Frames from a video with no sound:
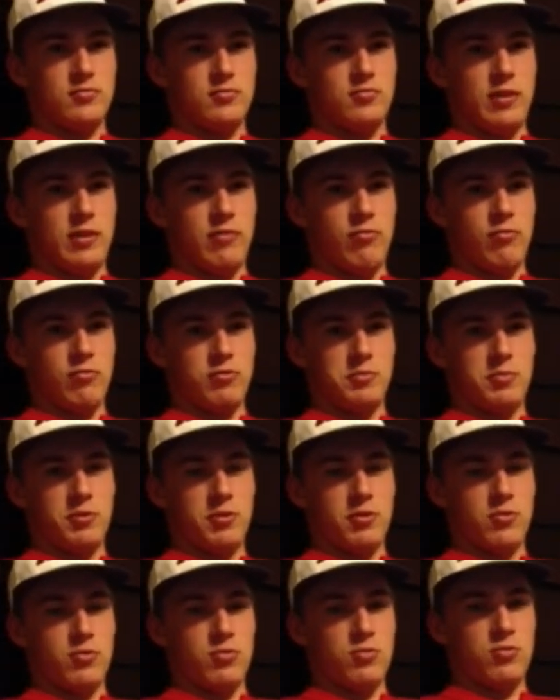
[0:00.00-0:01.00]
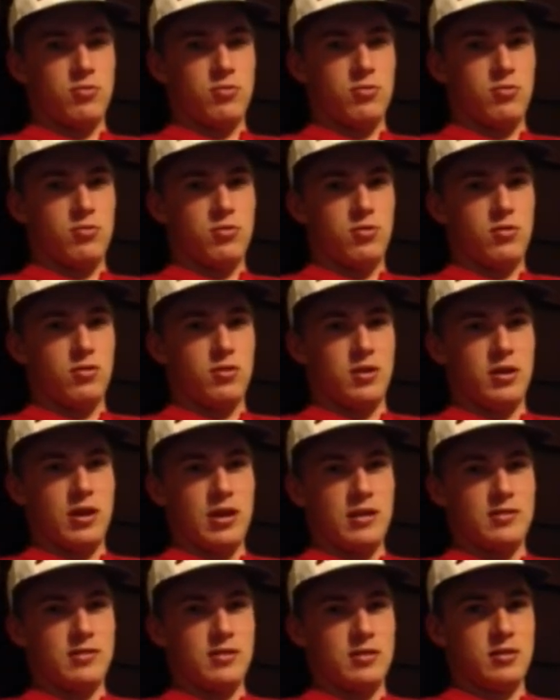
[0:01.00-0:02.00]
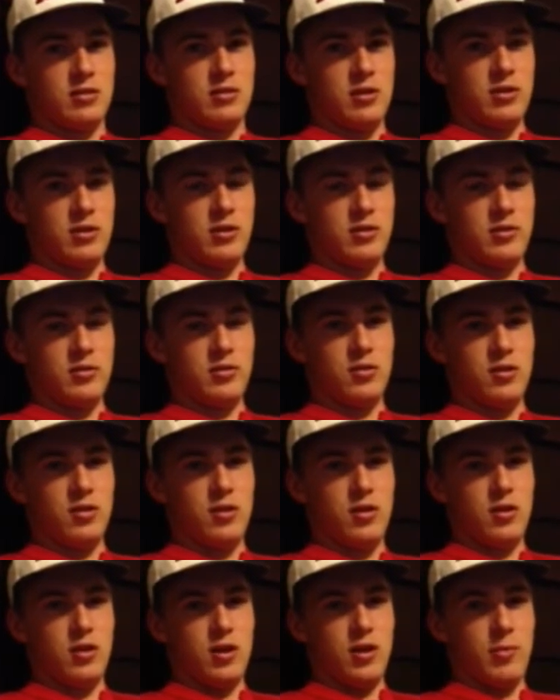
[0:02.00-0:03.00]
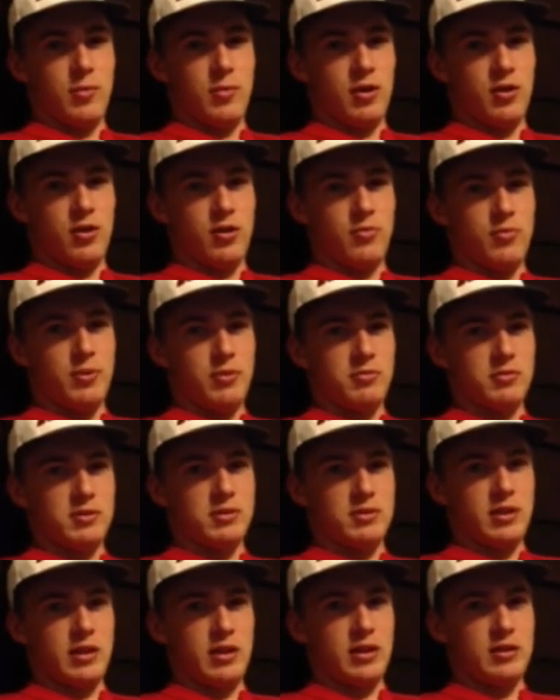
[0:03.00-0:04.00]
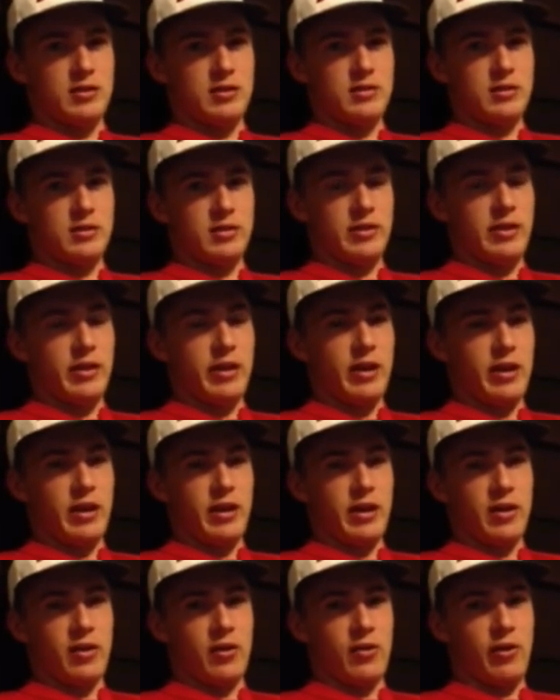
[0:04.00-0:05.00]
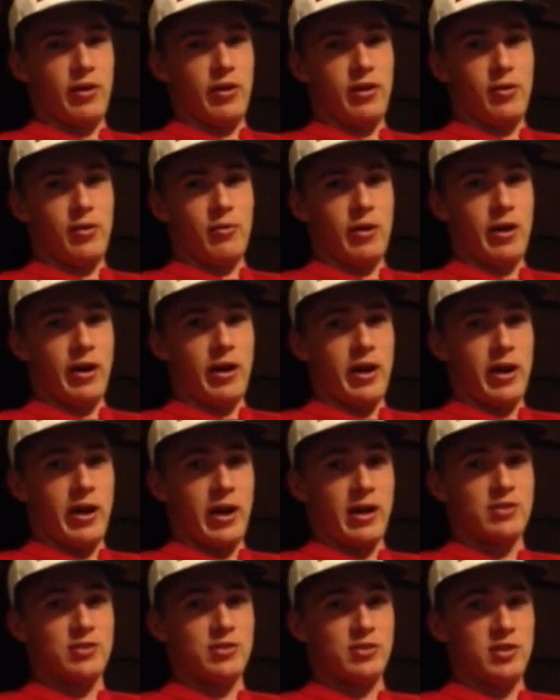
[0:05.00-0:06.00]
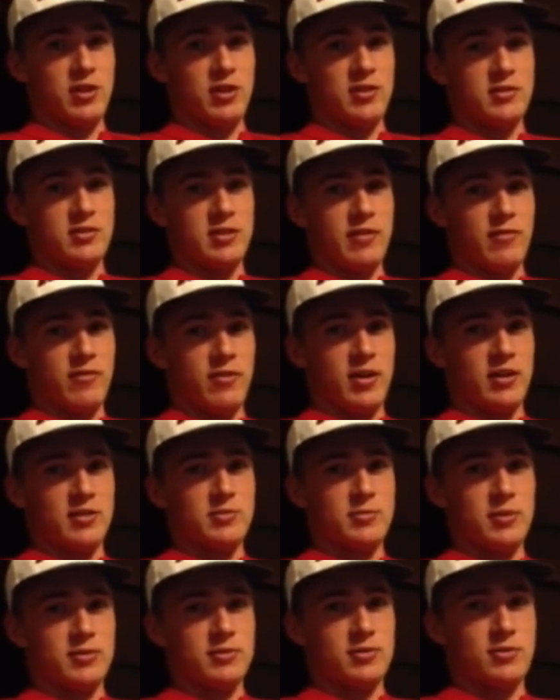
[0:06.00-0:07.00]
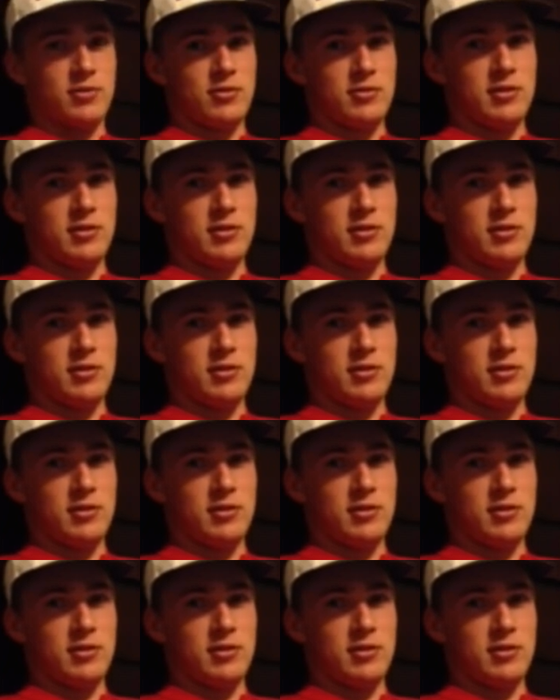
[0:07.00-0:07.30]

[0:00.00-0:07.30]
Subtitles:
Everyone was pretty cool. You got to learn about other people's states and how Hawaii actually does have Xbox 360.